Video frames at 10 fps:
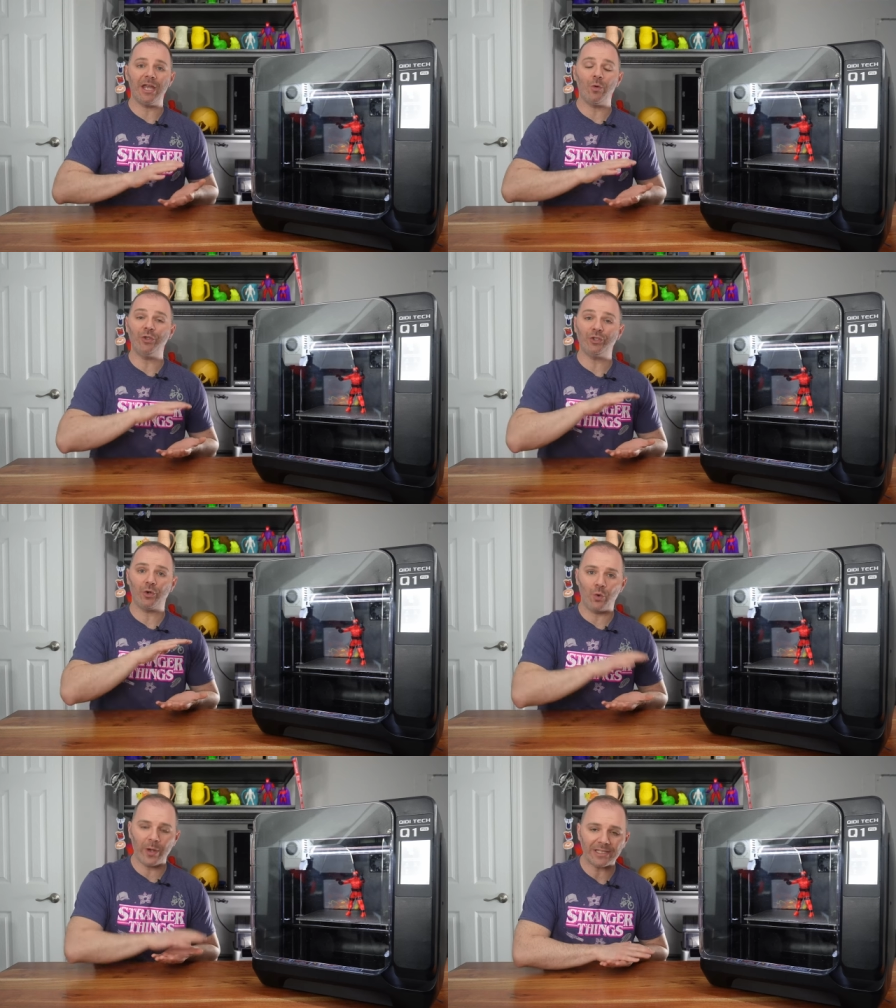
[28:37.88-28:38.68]
It was
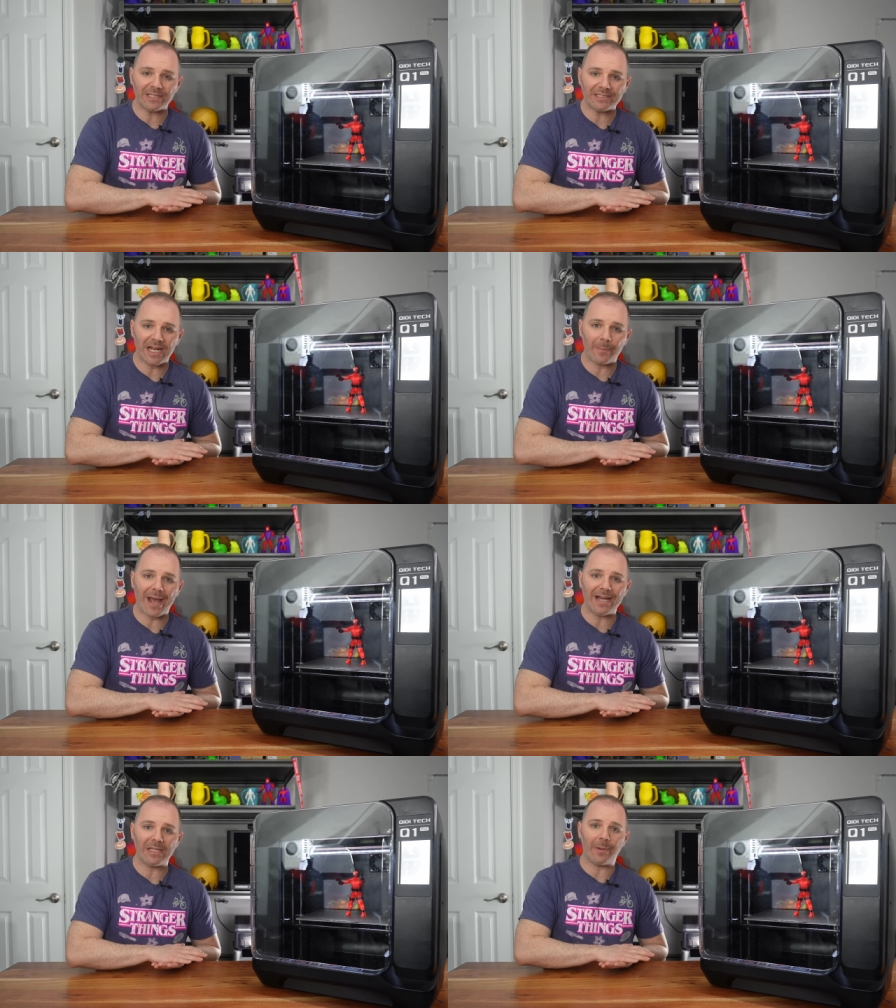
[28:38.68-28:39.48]
quick to set up
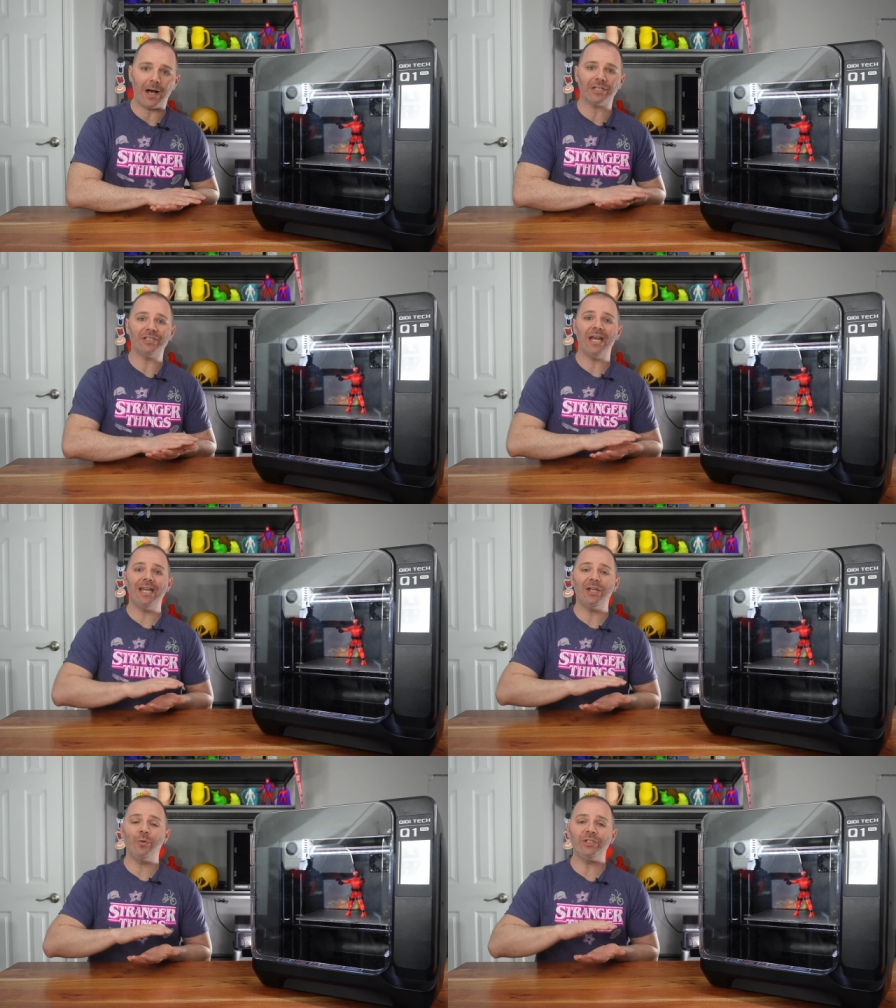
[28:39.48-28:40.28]
out of the box.
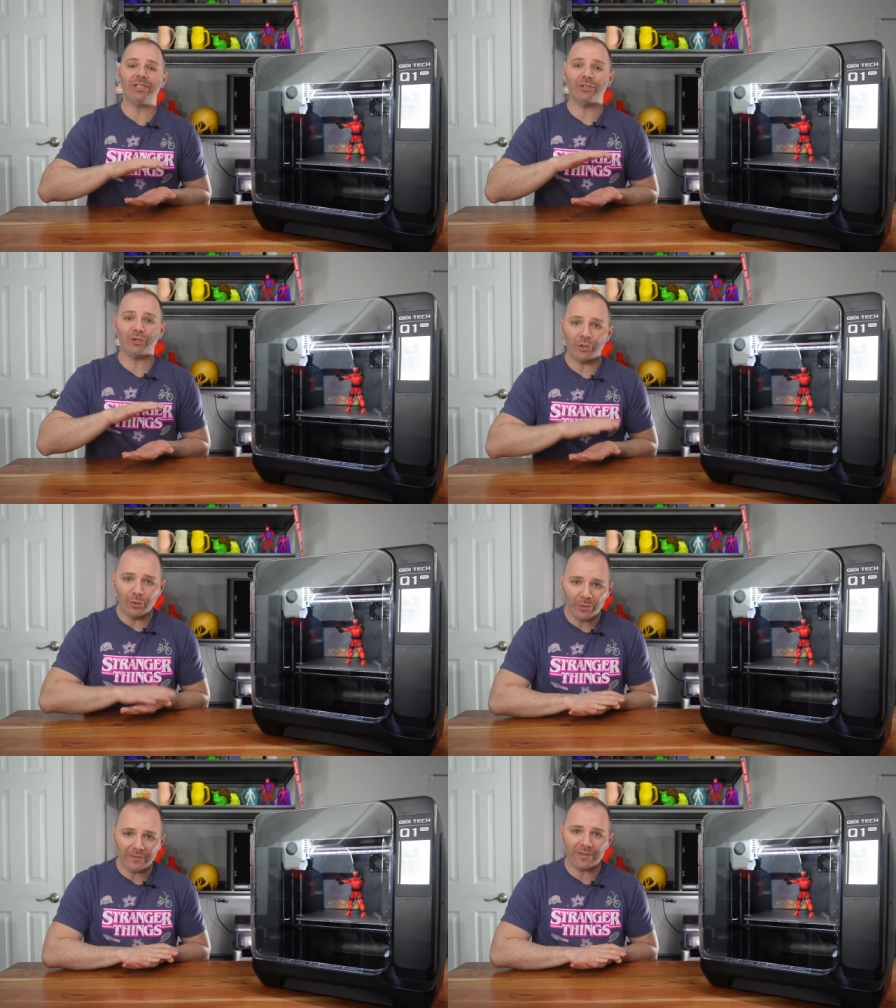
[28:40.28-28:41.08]
It was an
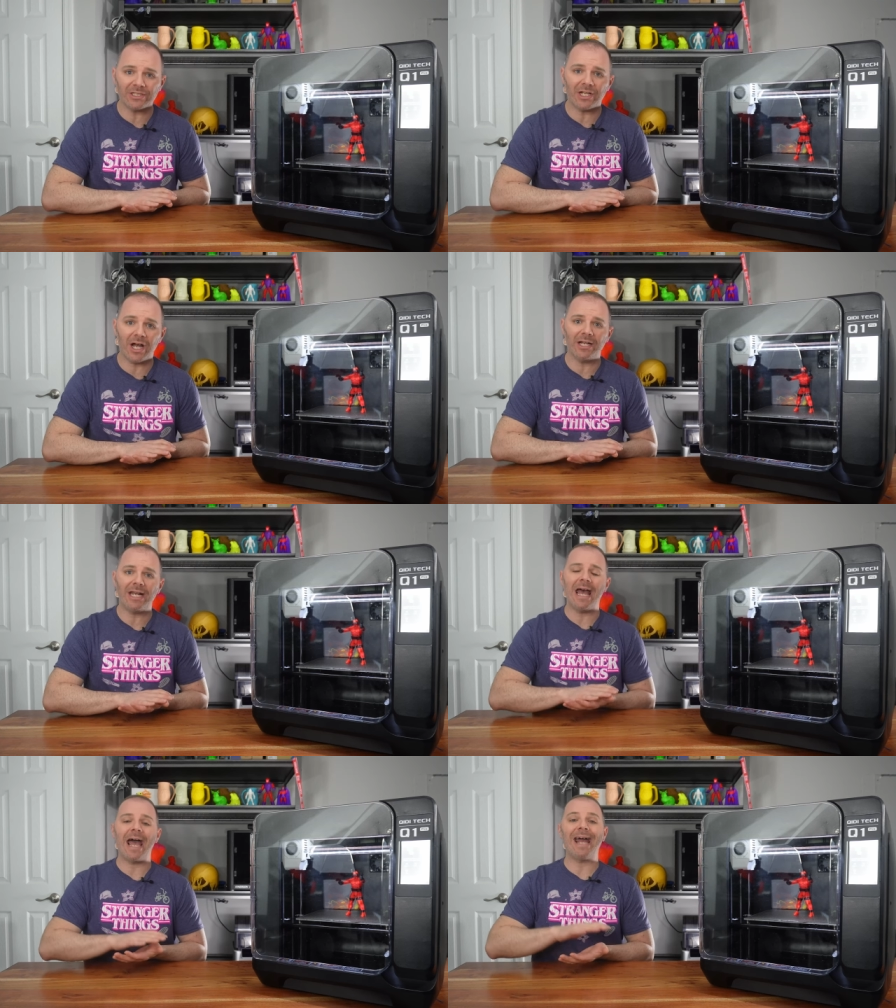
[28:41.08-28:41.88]
intuitive design
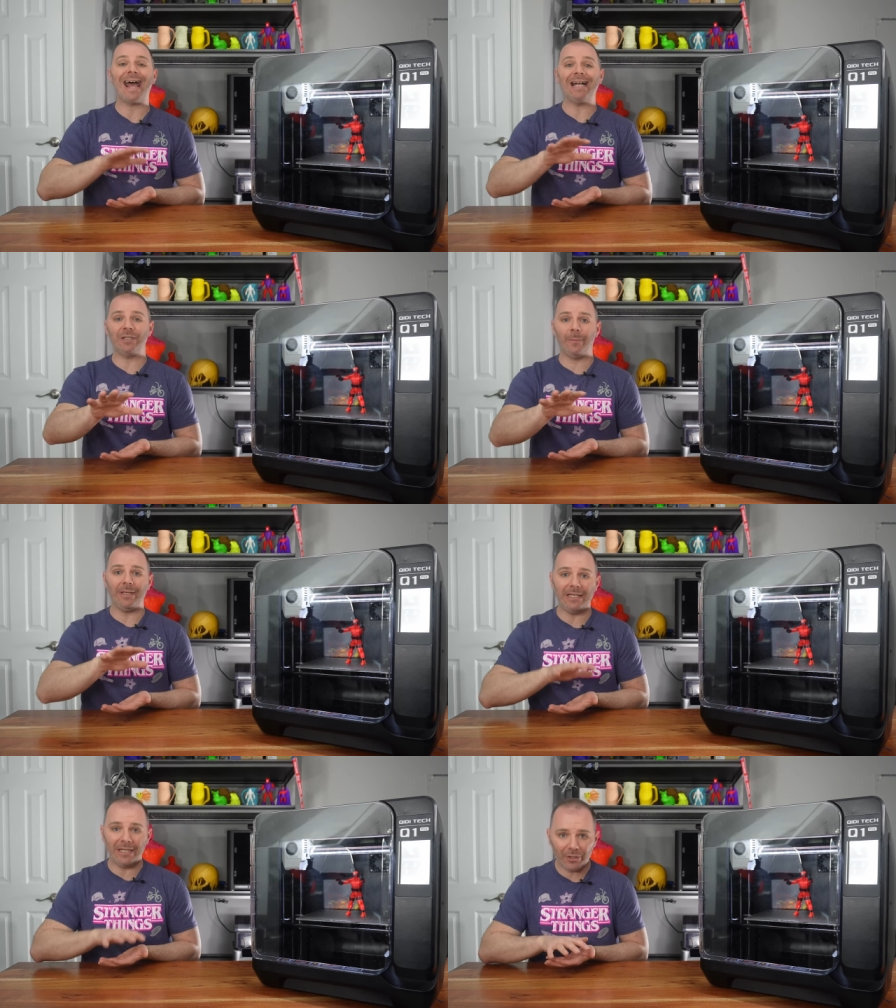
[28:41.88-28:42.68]
and as a
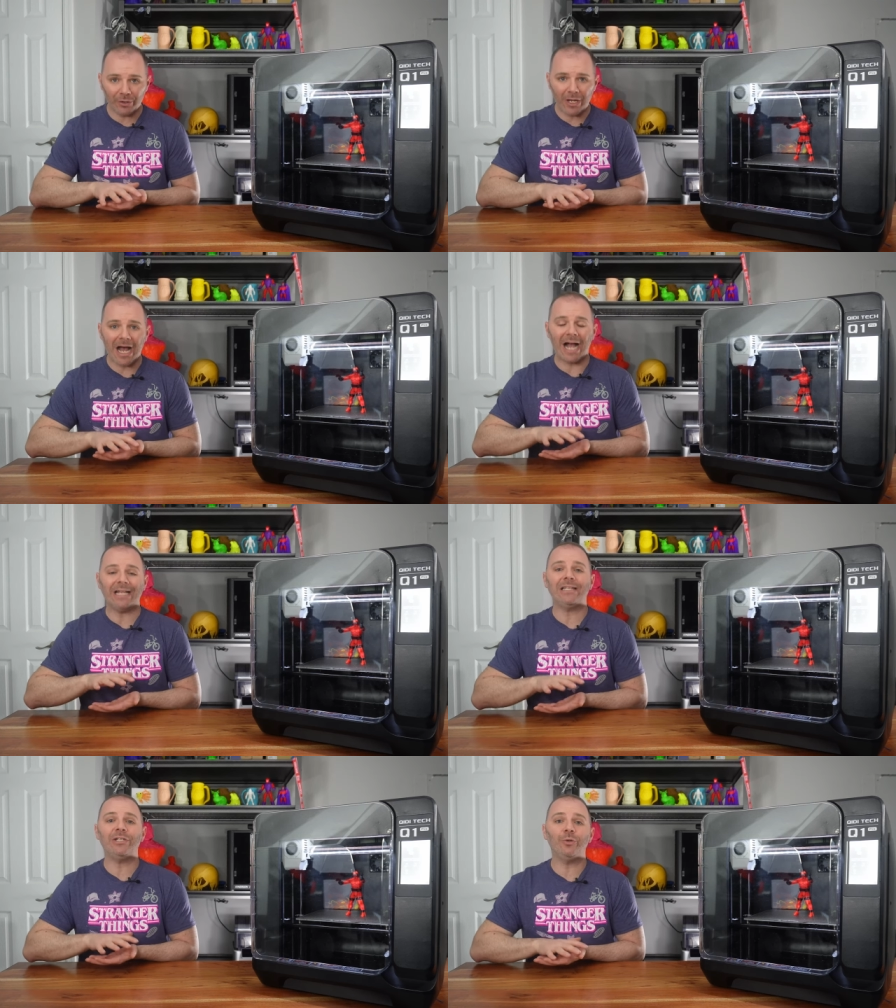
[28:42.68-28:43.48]
beginner, I
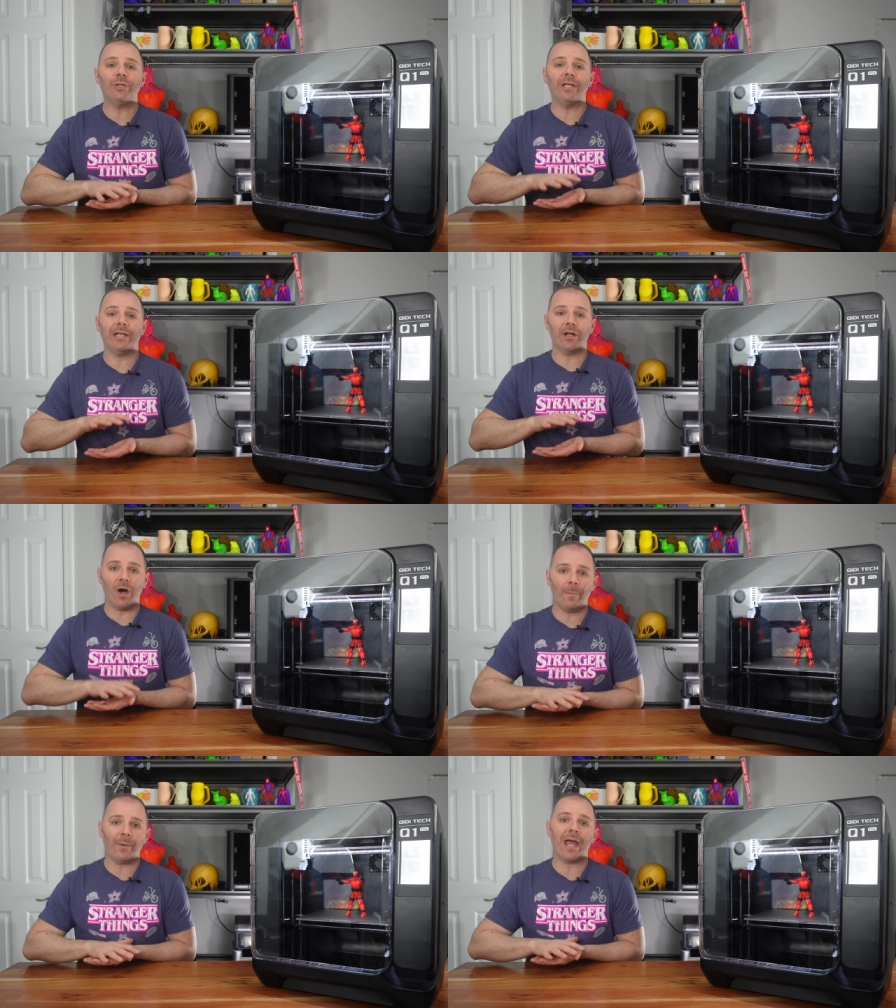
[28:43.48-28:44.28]
think you can get
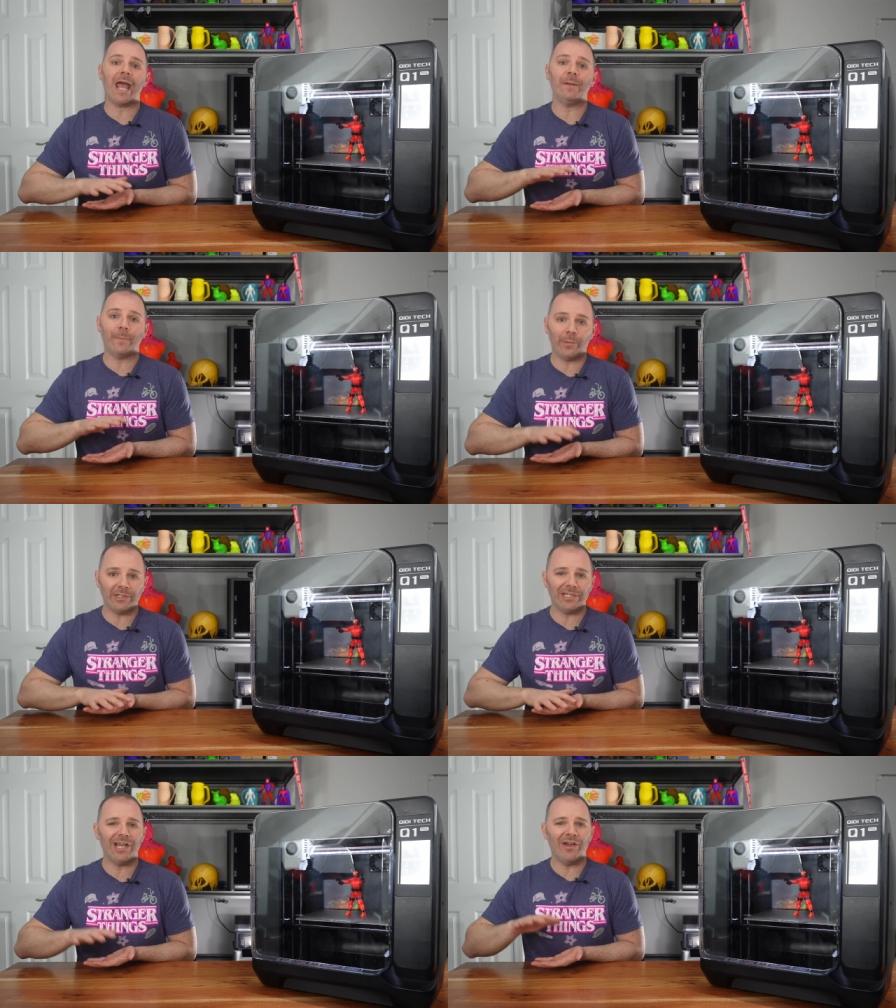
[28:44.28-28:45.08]
up and
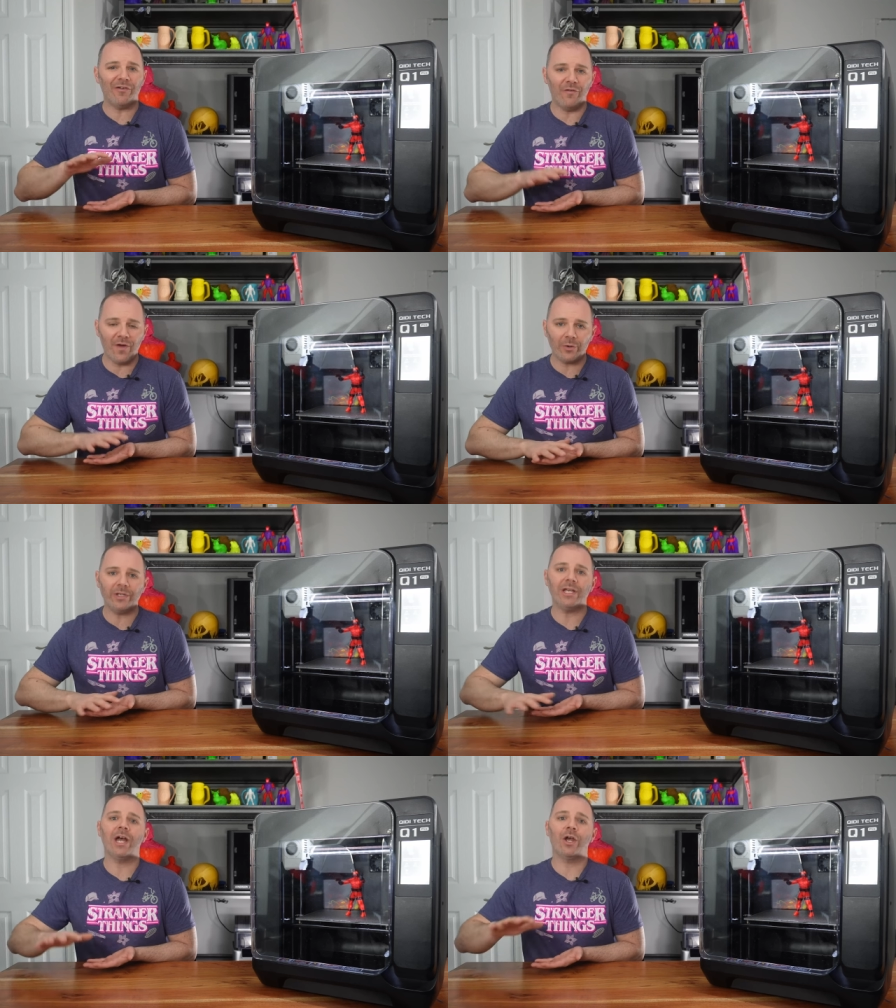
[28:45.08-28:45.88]
printing
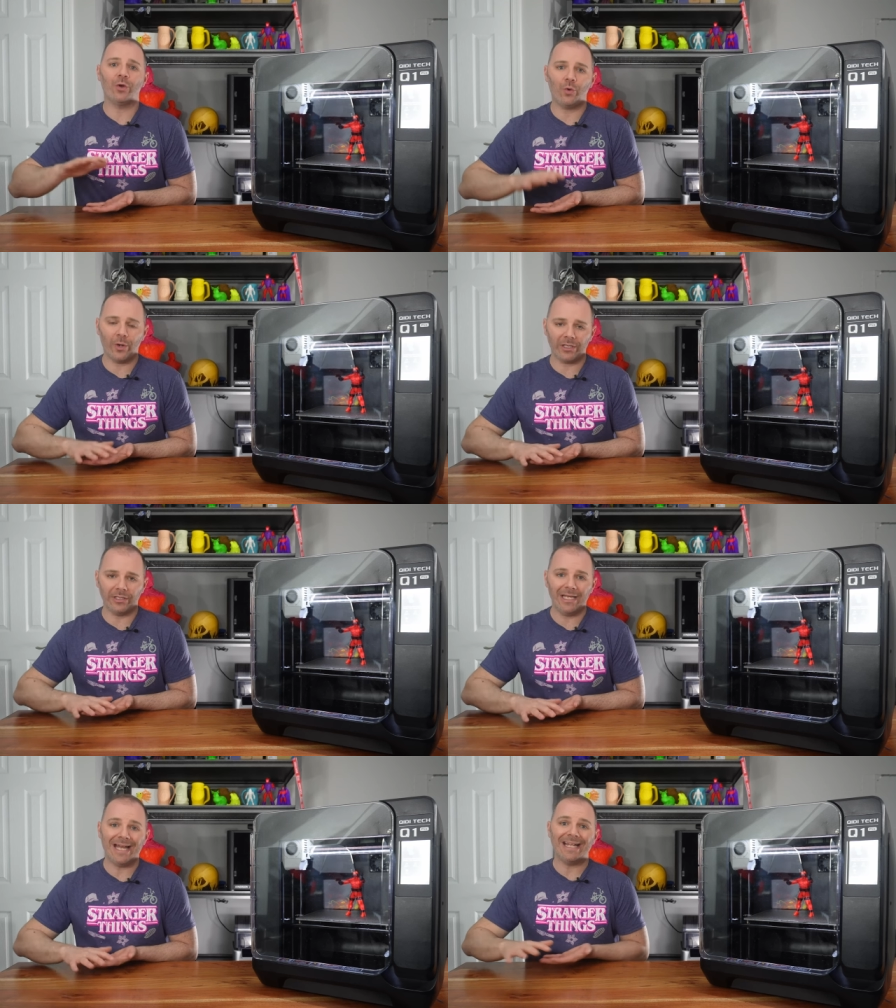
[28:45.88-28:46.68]
very quickly.